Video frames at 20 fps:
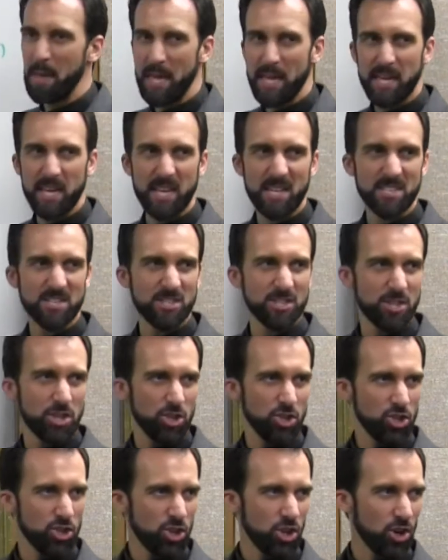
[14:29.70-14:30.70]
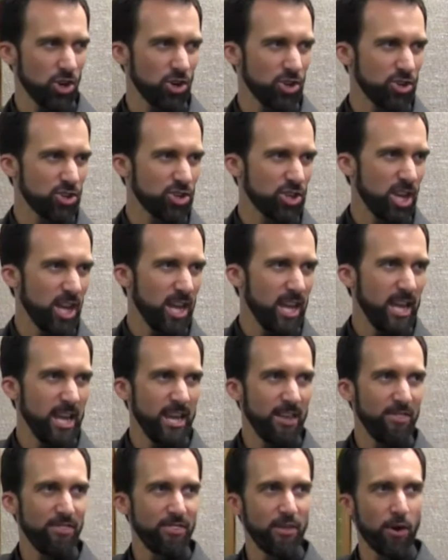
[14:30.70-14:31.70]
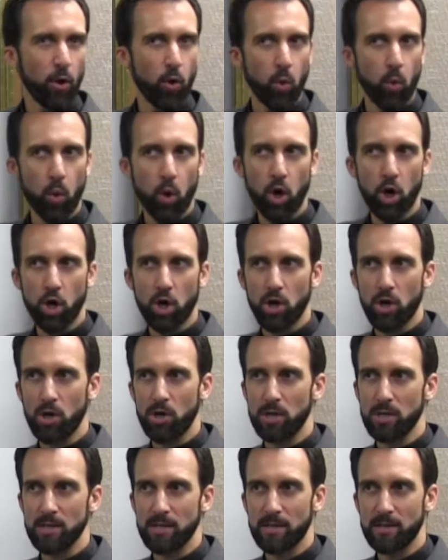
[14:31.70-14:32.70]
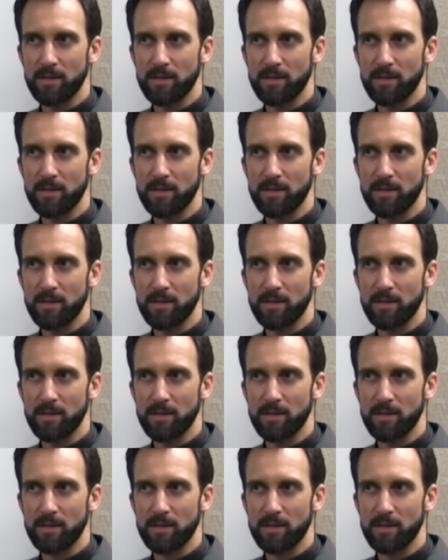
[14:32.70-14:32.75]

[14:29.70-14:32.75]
biggest church in the world.